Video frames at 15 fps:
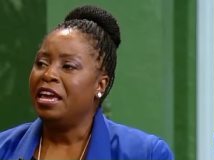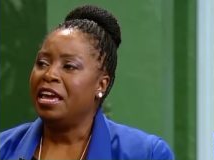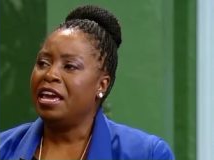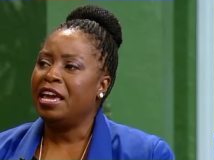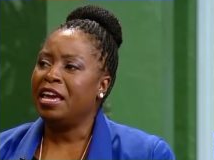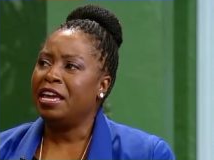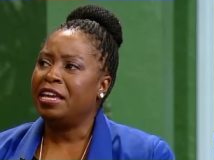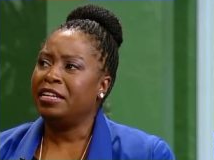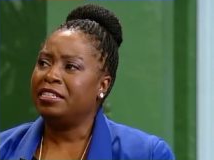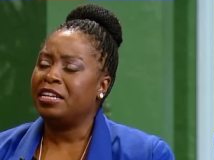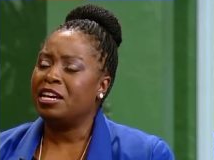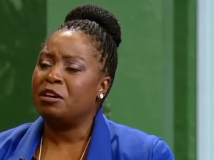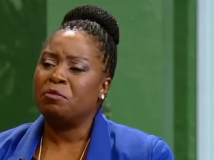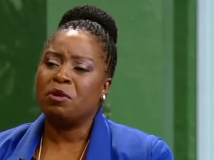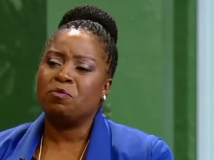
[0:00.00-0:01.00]
And
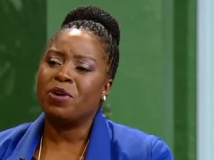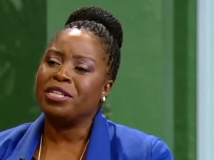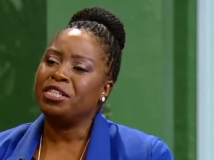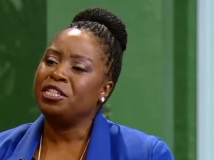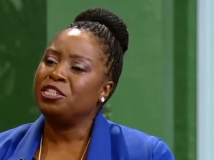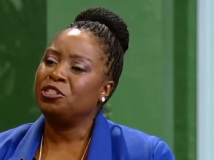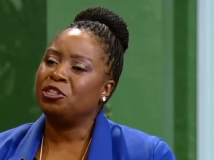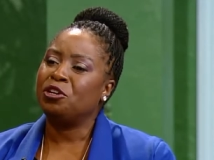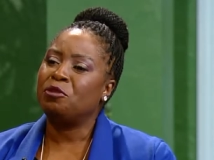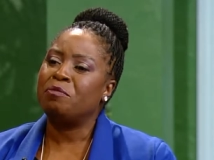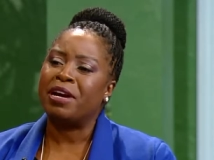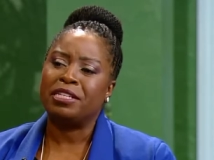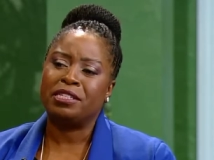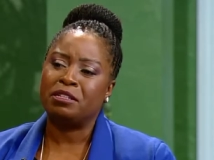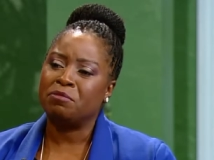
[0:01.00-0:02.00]
um, it wasn't until
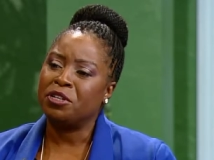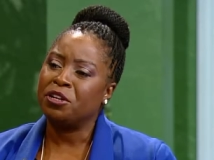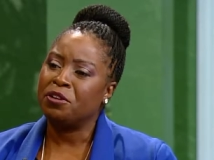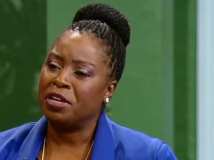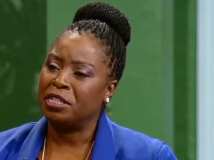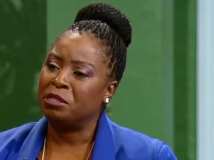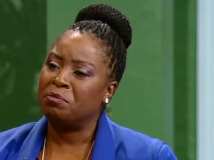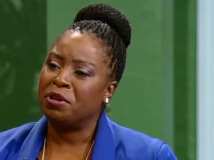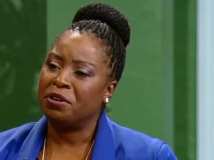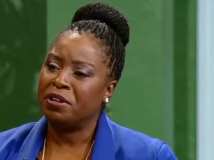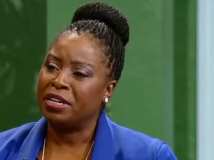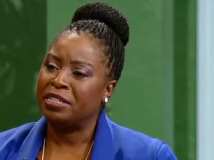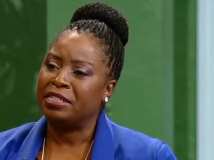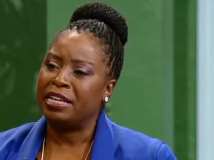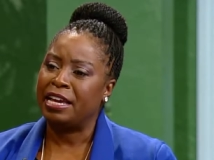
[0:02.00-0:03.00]
my seminary
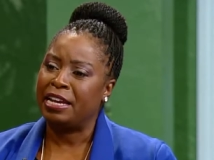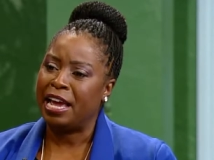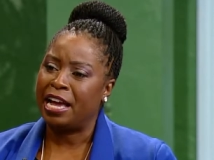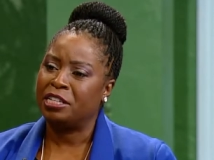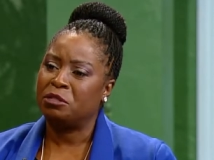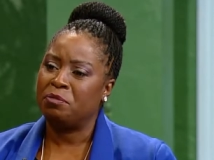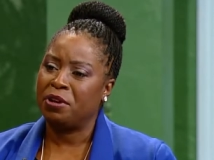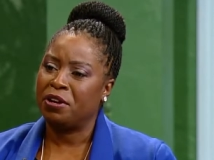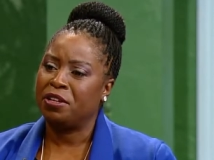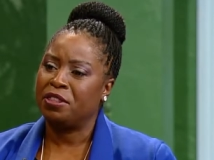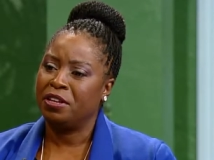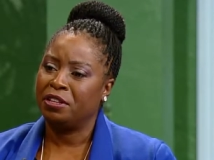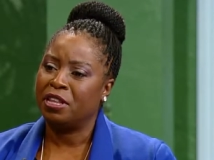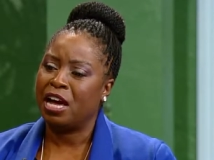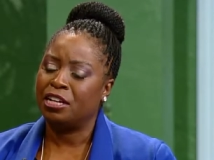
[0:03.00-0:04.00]
experience at Asbury
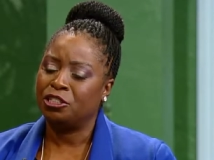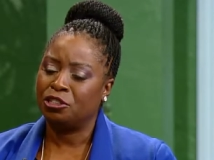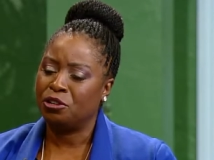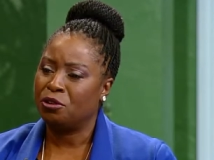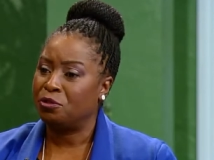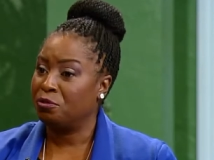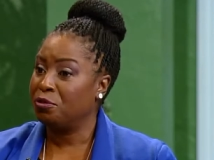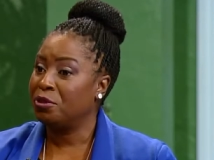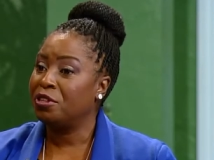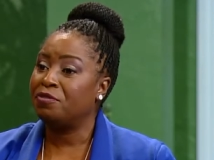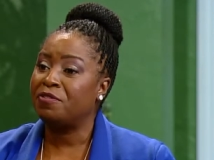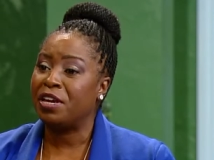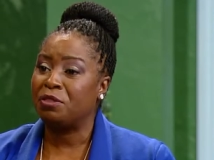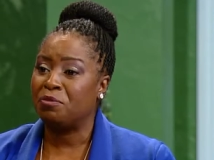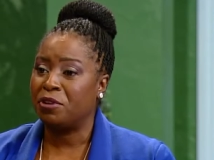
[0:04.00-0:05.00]
Theological through the
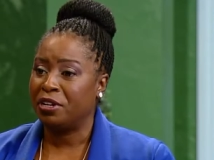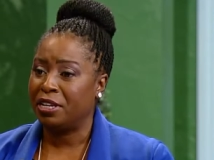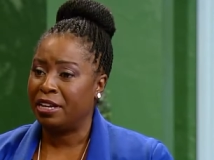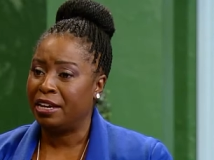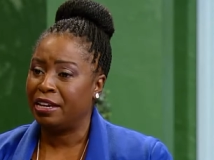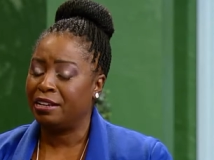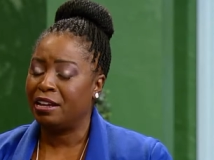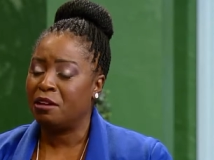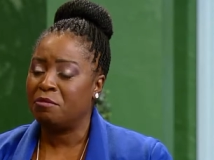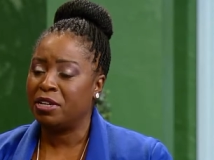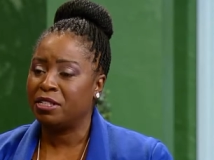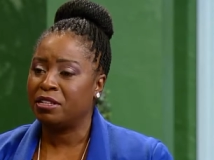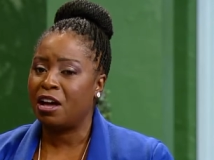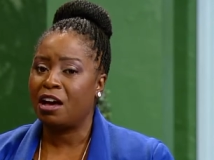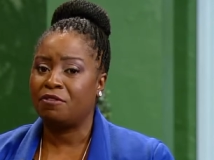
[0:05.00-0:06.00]
Faith Work and
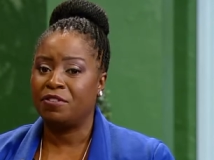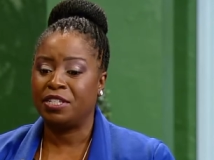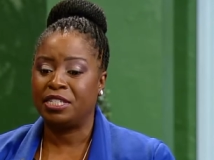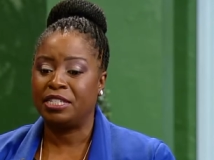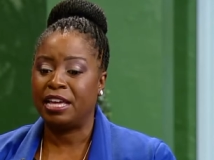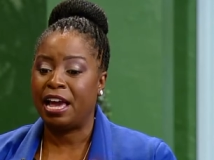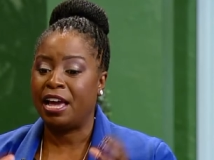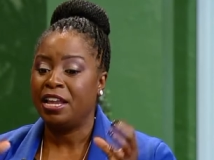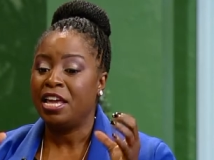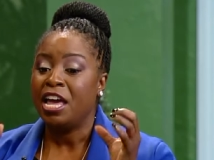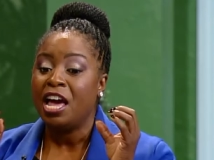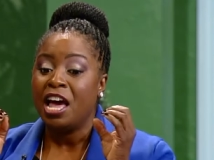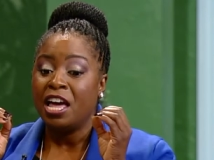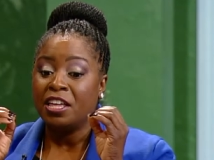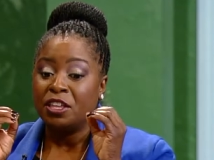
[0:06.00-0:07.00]
Economics office that
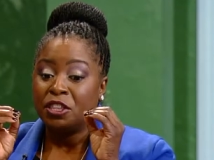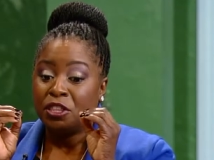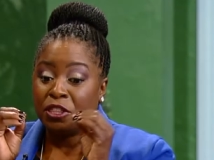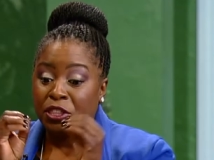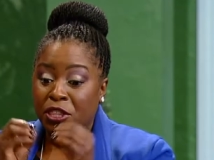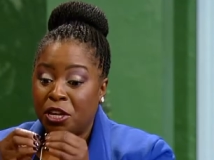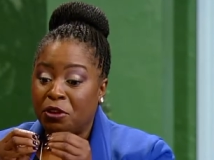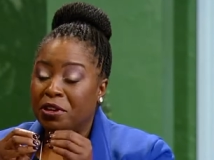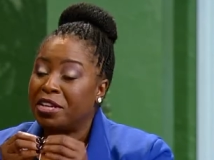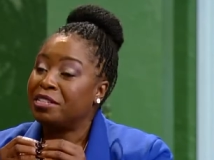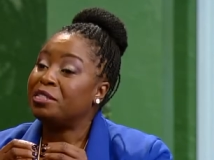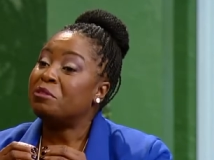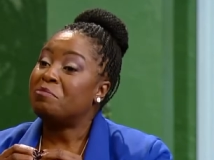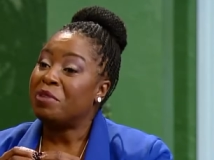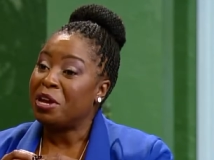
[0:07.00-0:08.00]
there is
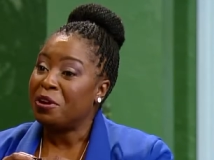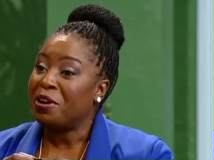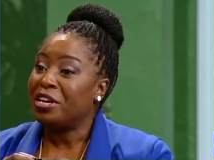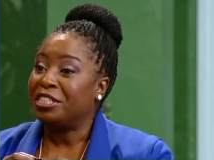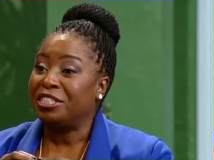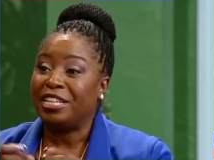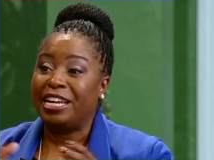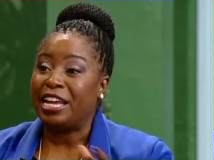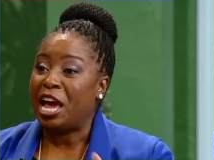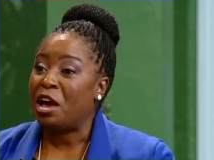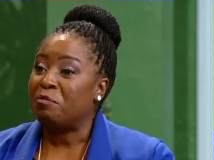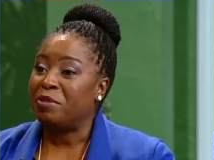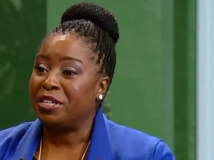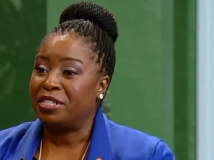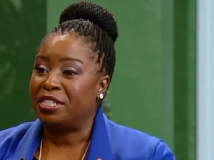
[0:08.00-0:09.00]
a marriage that
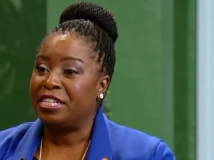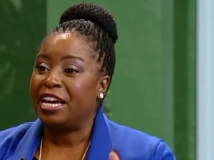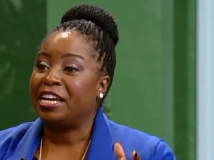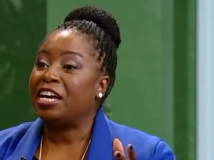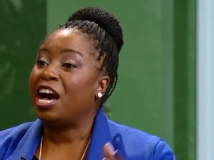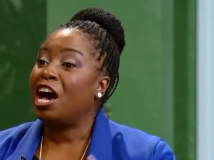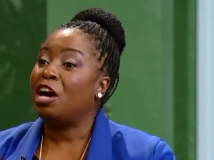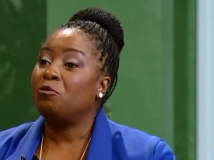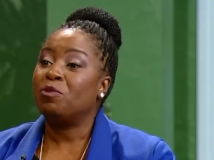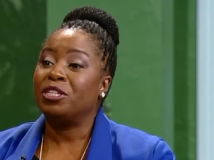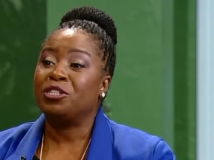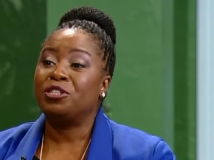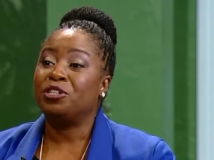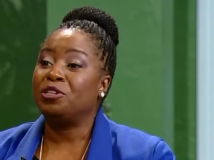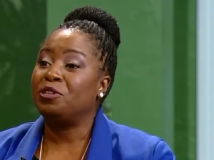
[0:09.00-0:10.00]
happens, that God
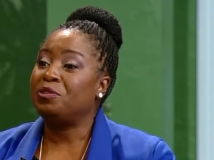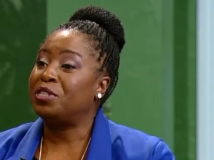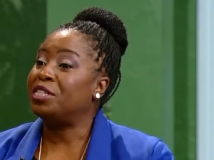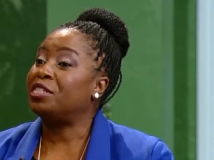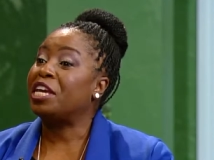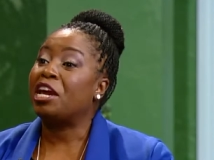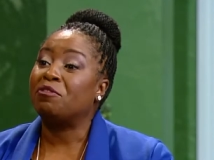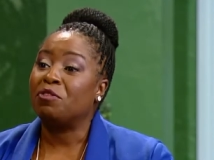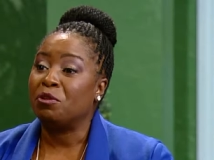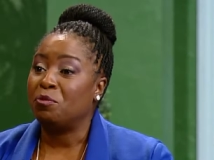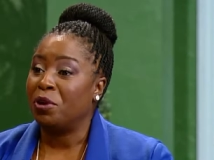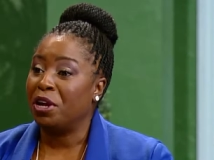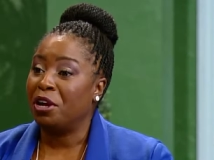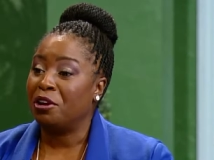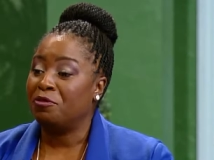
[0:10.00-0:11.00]
wants to use us
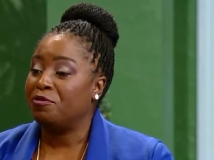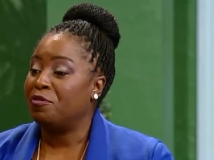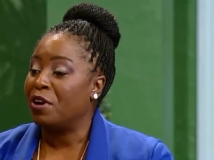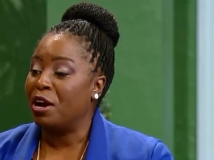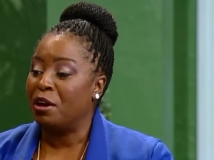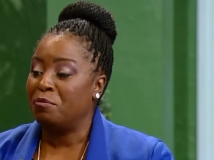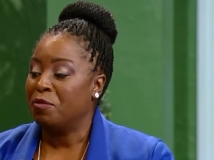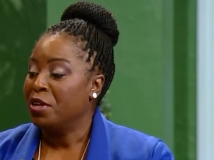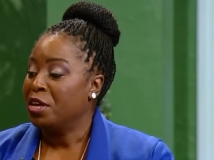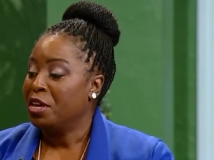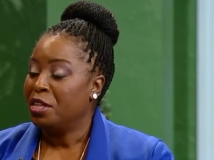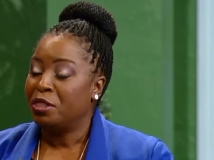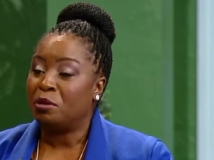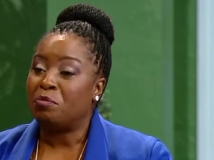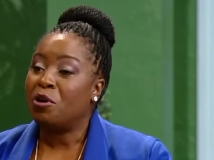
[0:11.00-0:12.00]
everywhere, from
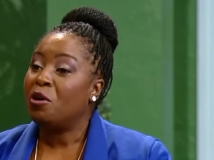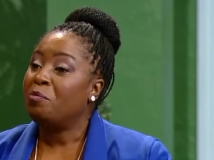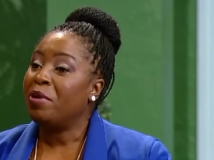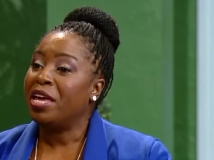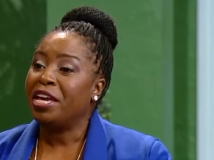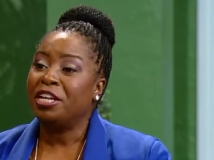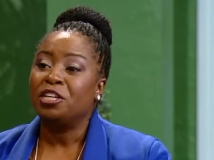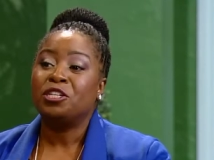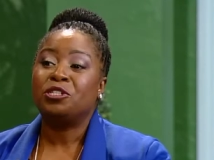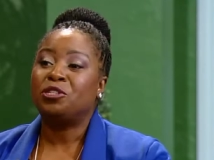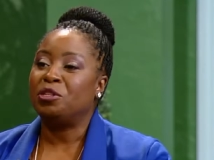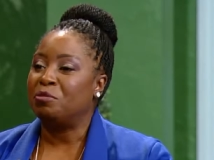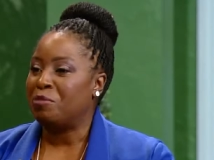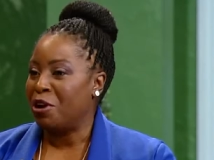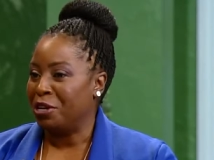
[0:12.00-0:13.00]
the pulpit to
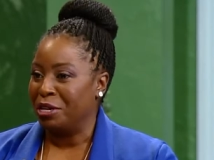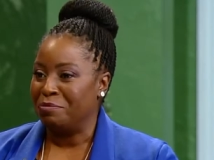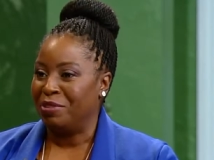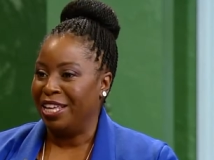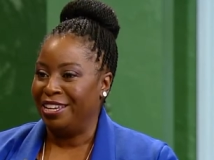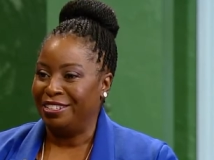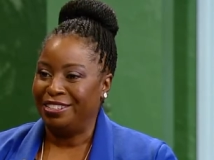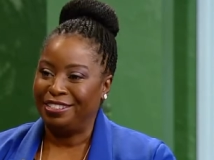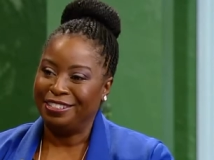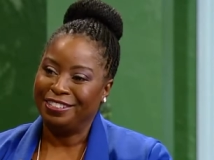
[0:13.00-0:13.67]
the marketplace.